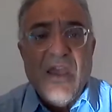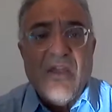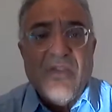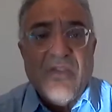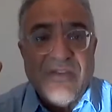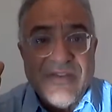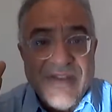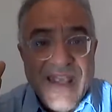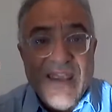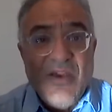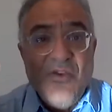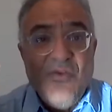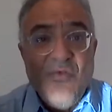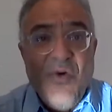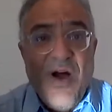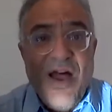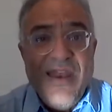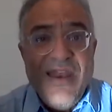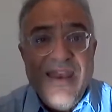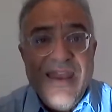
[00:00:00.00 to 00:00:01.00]
The second
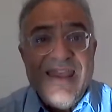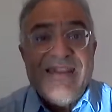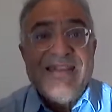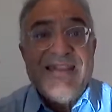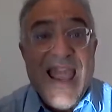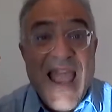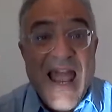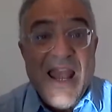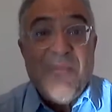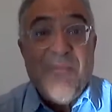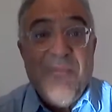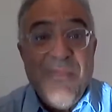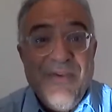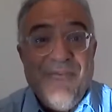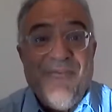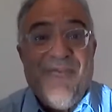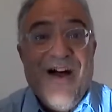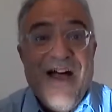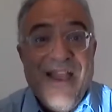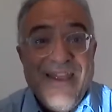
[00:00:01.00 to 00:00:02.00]
one is help me
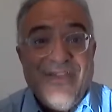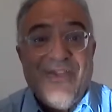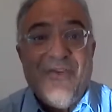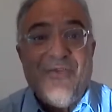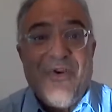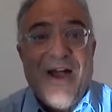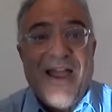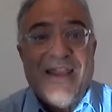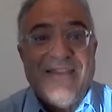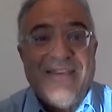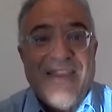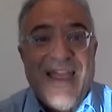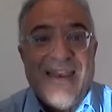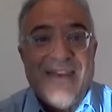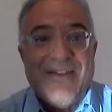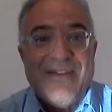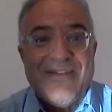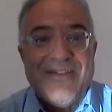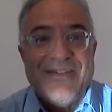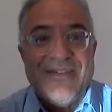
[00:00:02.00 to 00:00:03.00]
find the right
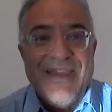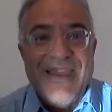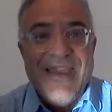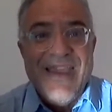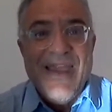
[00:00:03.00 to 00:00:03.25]
talents.